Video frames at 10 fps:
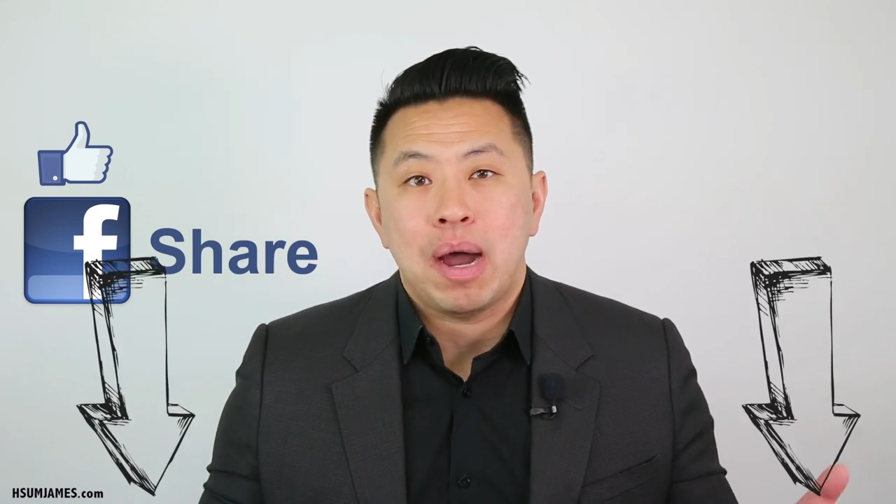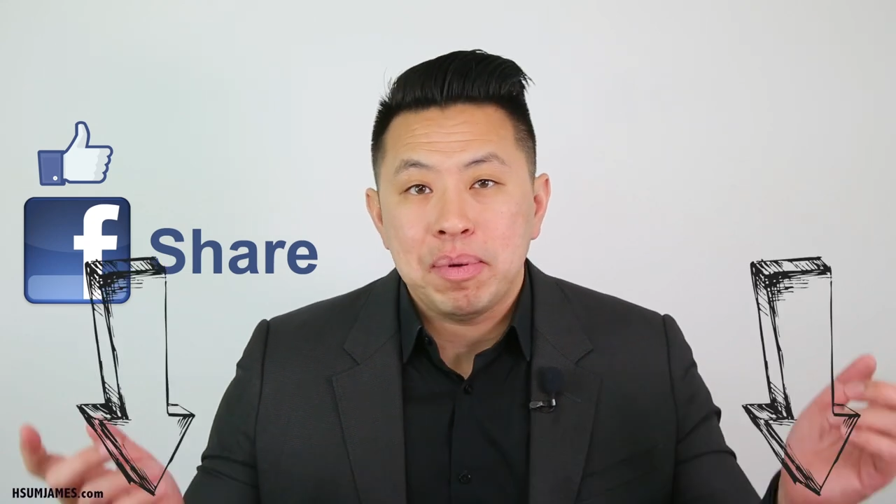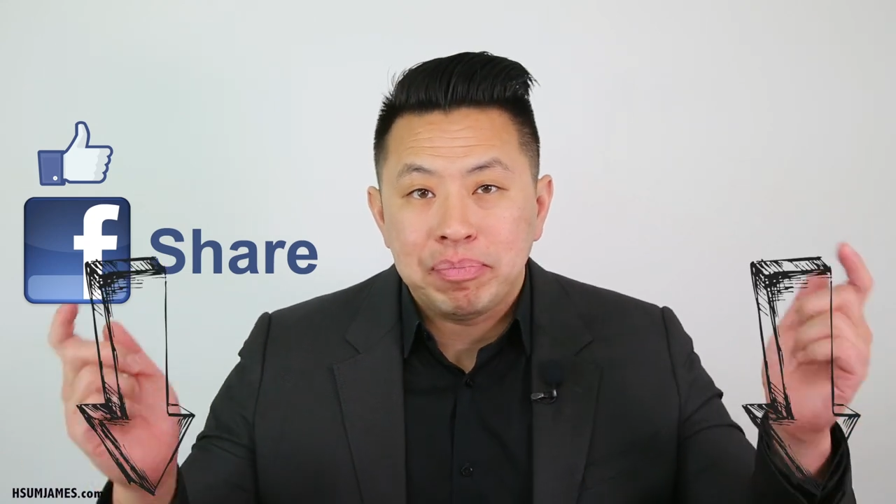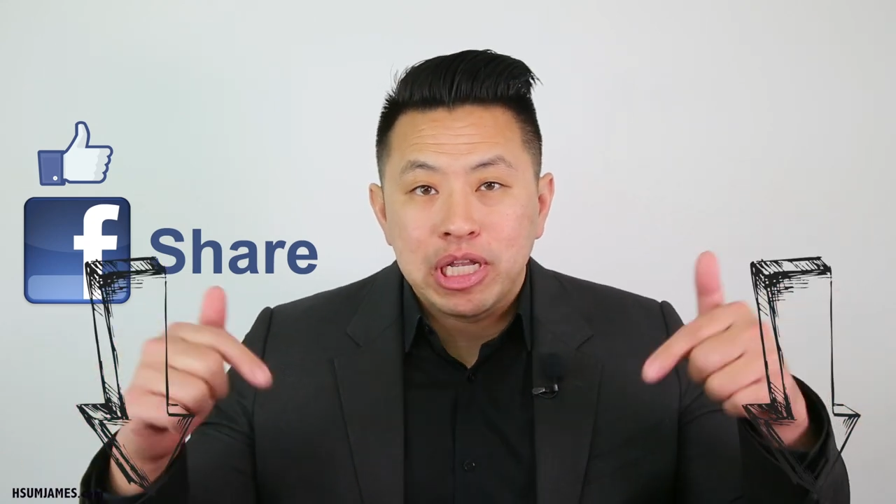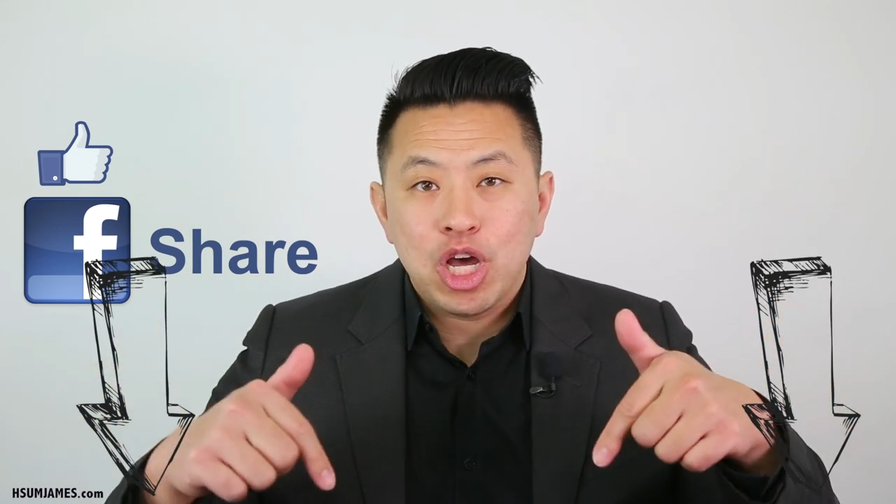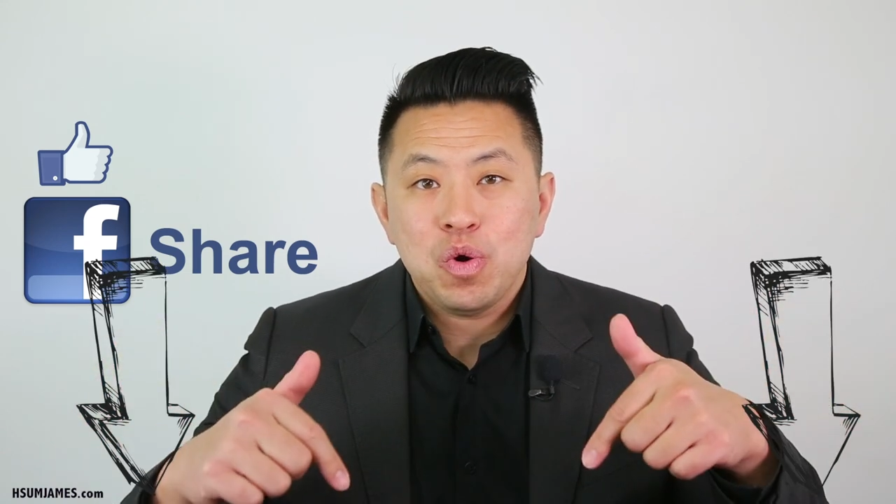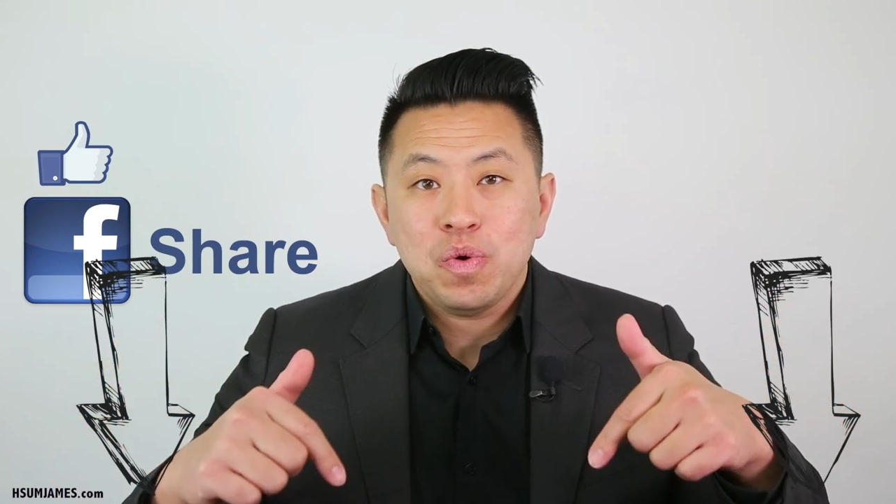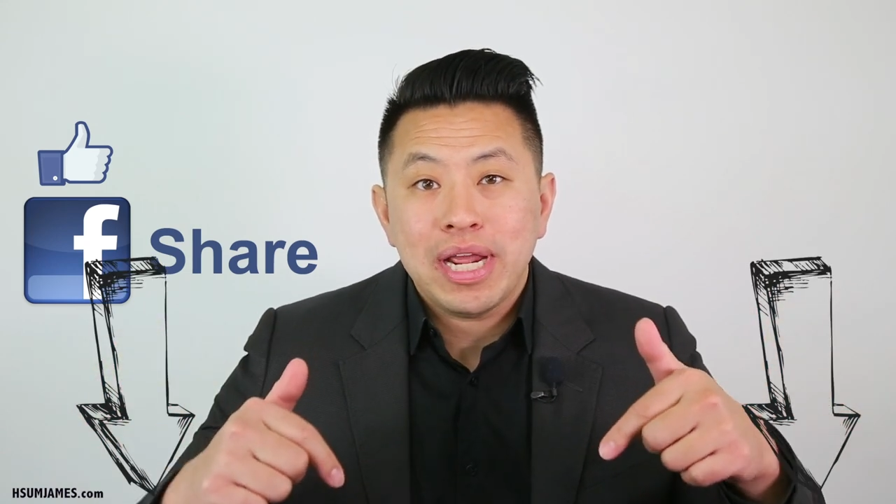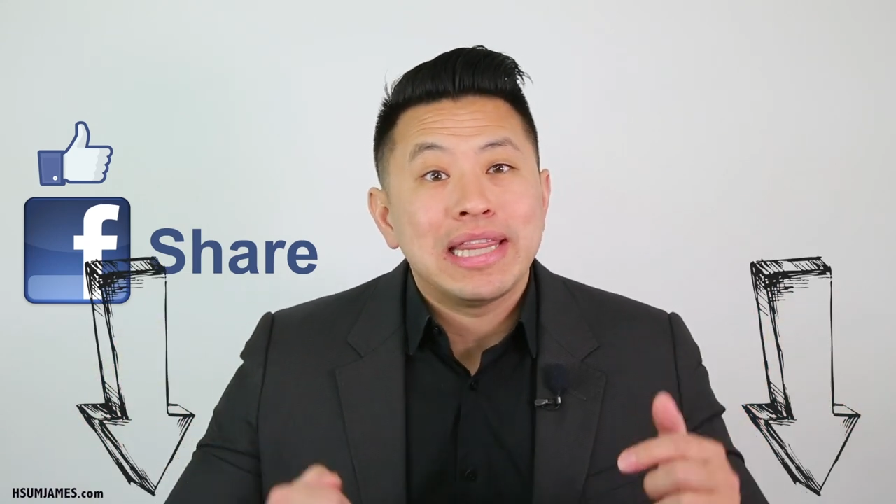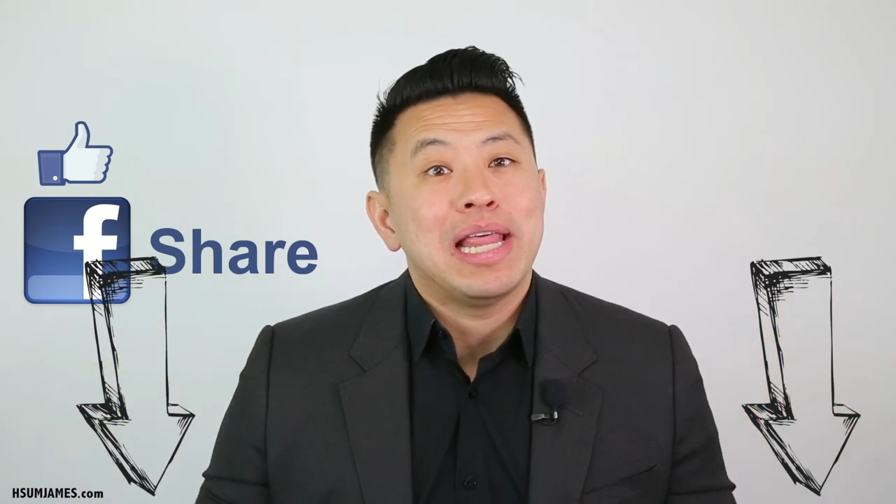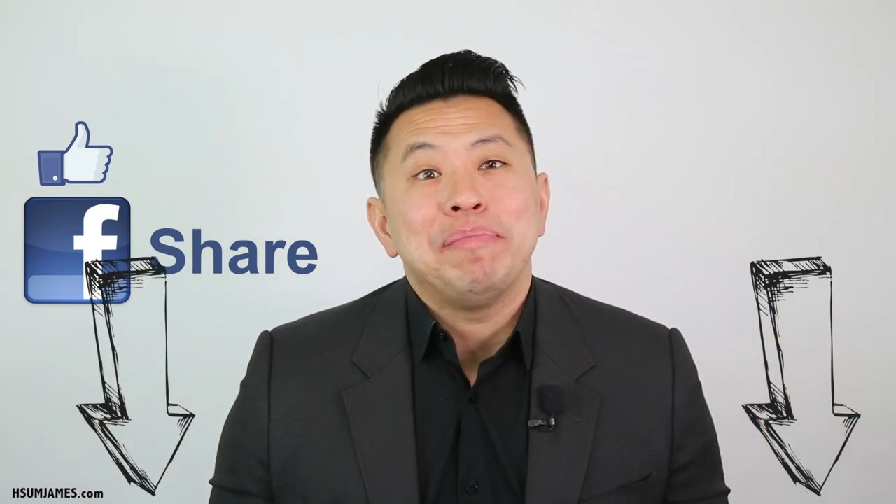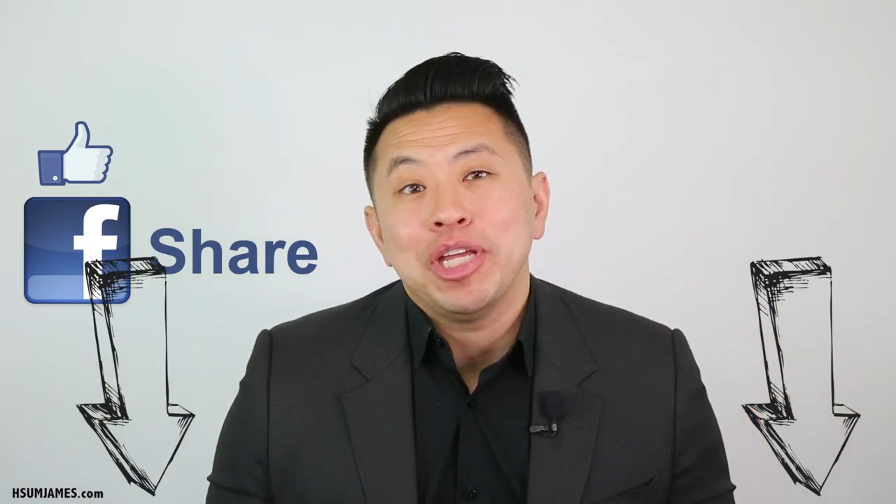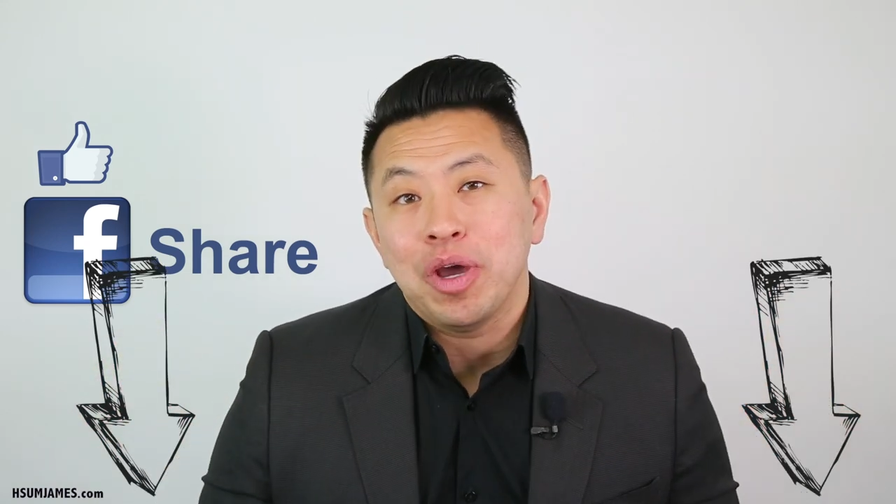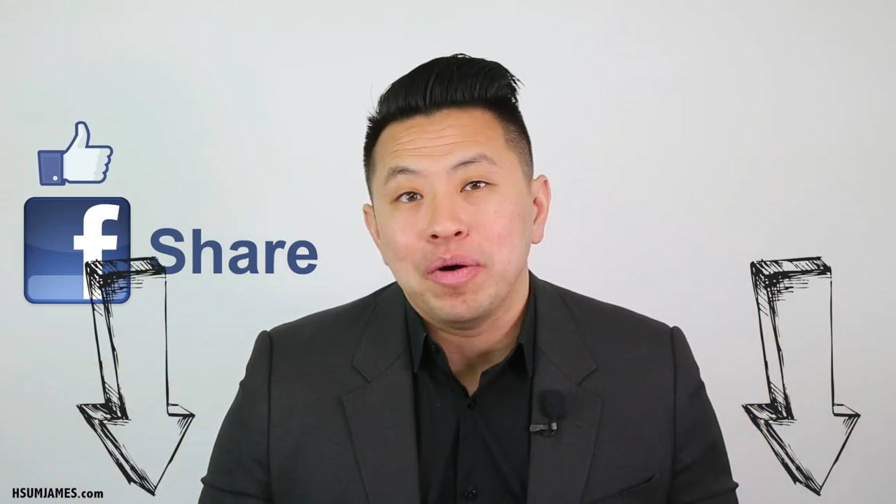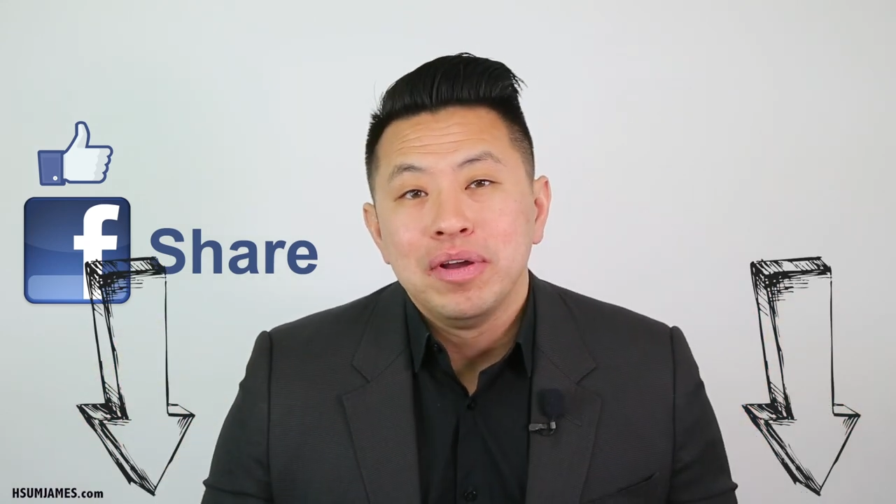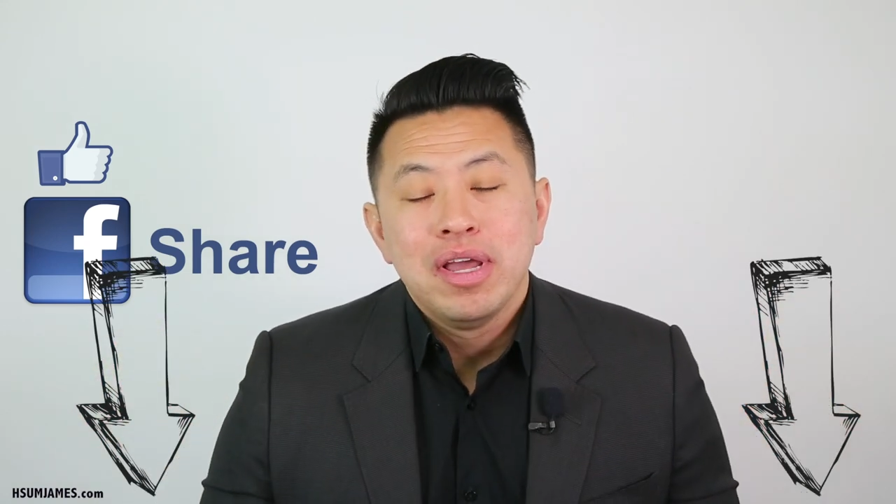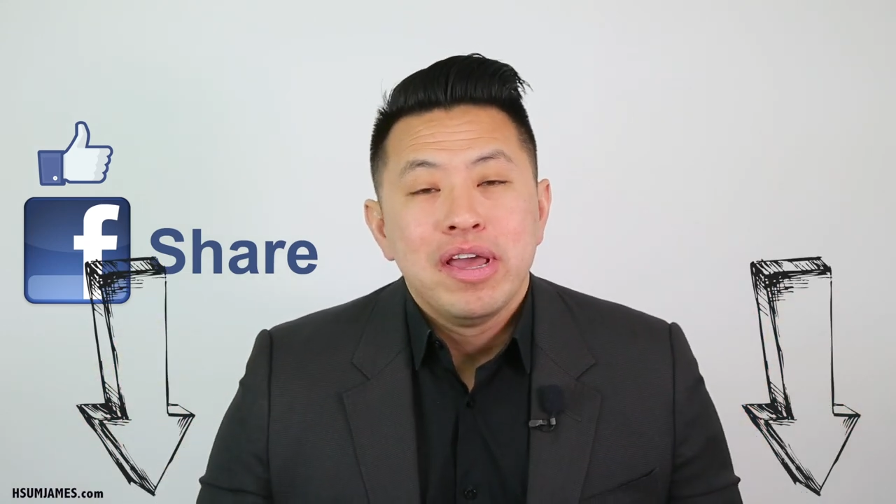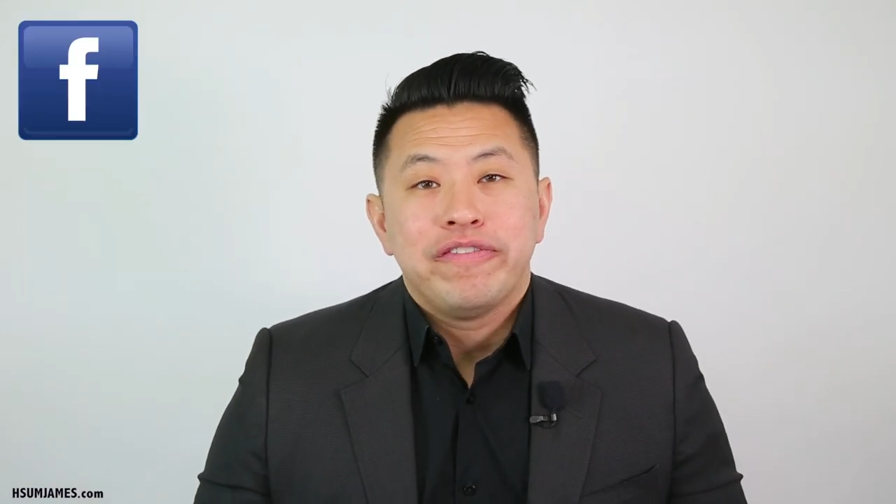Comment below and let me know.